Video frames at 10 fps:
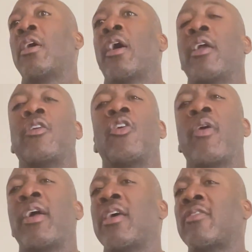And
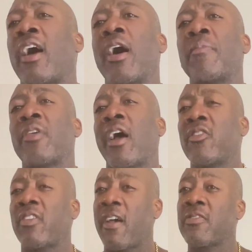and at times I
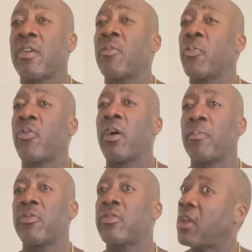used to have some of the
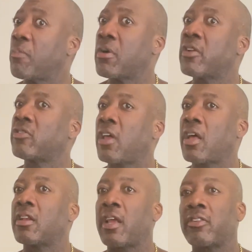problems. Not much,
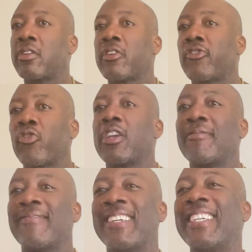not like to the
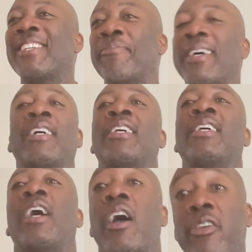extreme, but
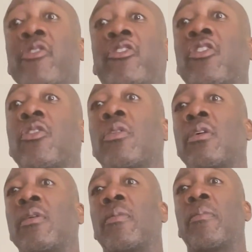I used to.
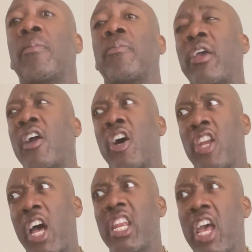Thank God,
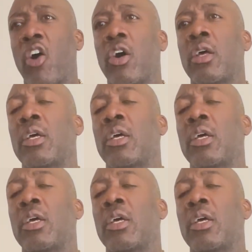not now.